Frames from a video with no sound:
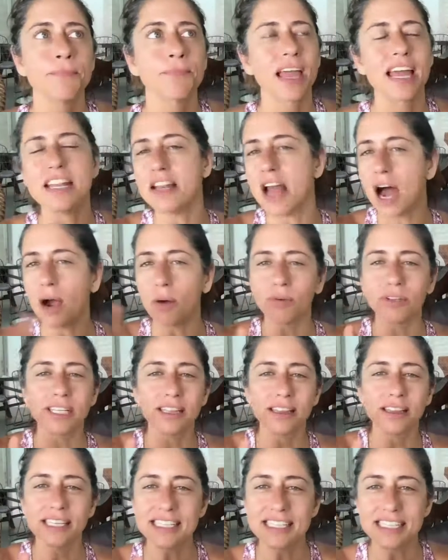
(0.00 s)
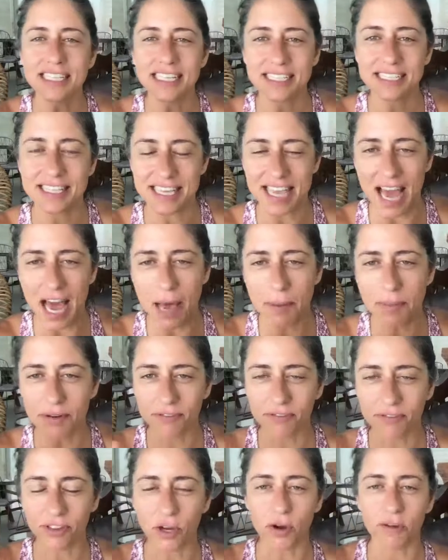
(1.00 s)
and not really listening to the ebb and
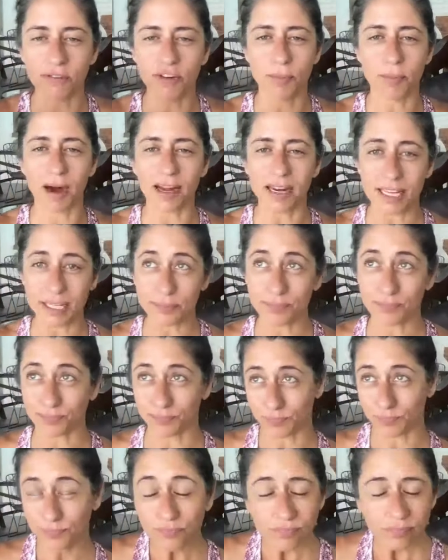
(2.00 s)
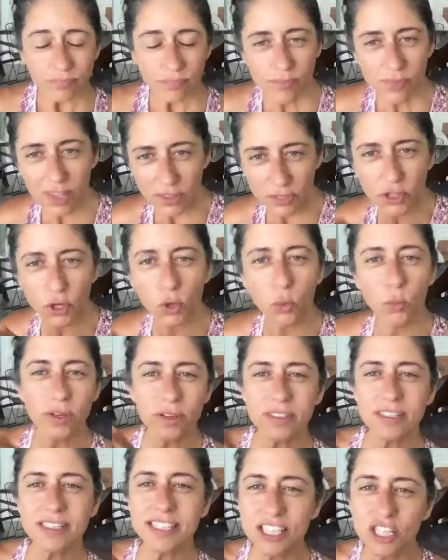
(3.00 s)
flow of your body. There
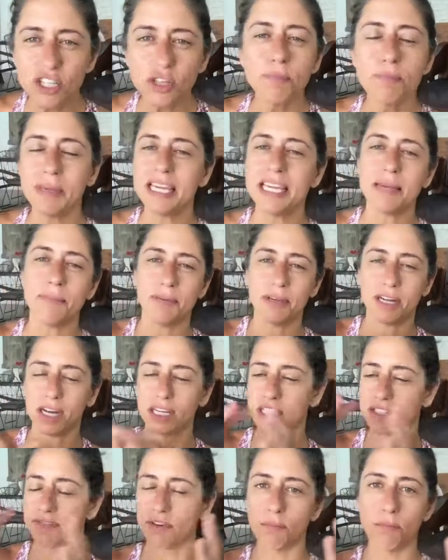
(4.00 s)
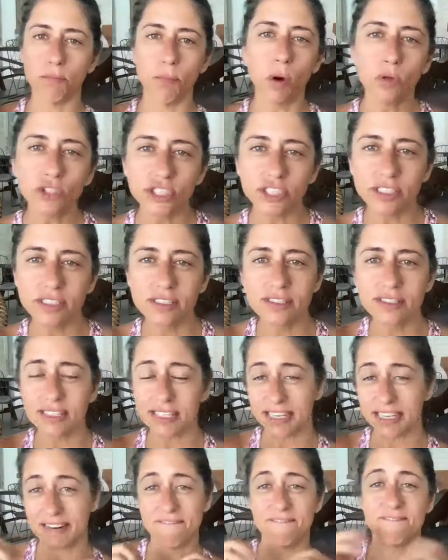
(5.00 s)
will still be, because of emotions
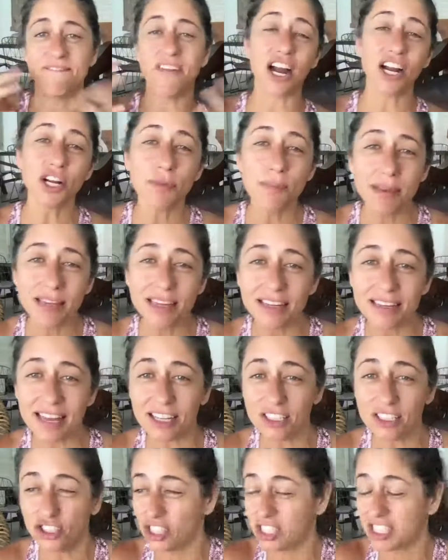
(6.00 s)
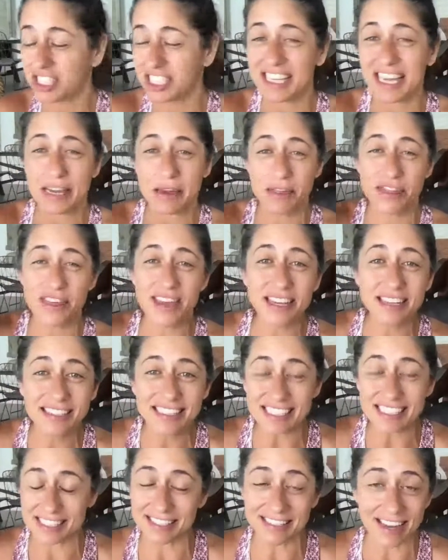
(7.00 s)
and environment and just like things
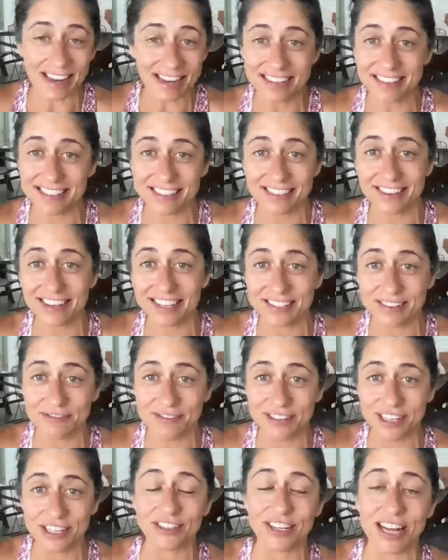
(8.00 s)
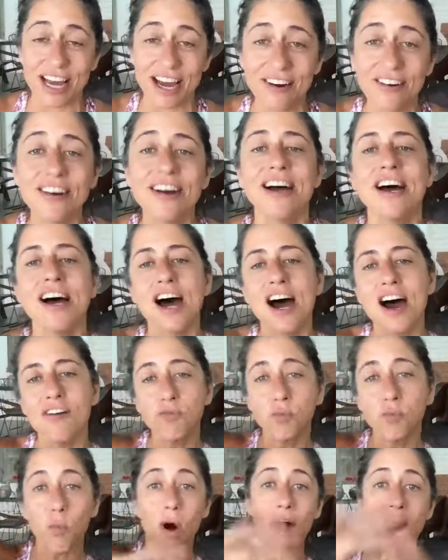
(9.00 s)
that science still hasn't figured out, of
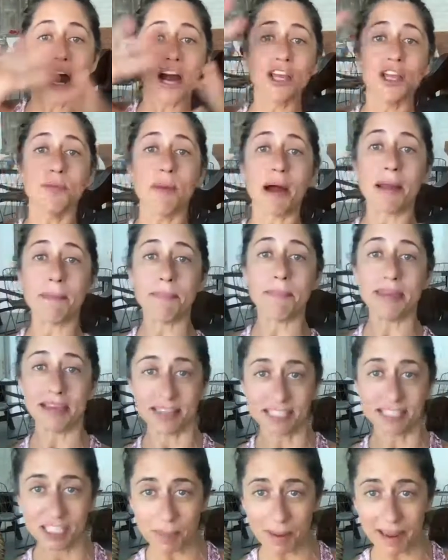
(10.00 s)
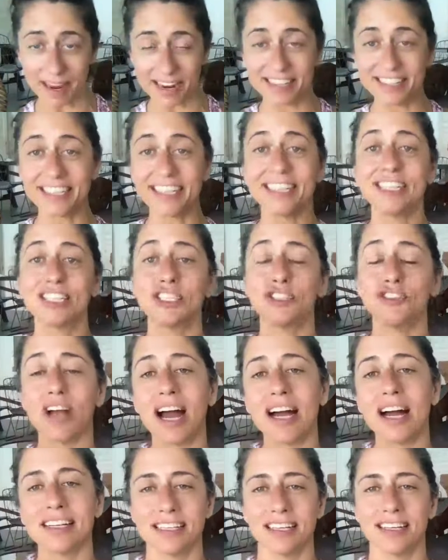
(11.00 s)
why you might be expanding and
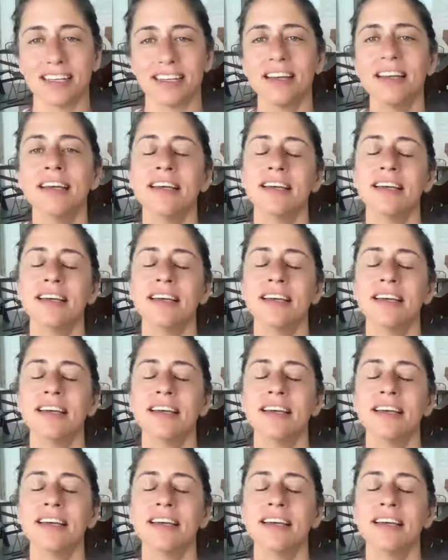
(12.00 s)
contracting.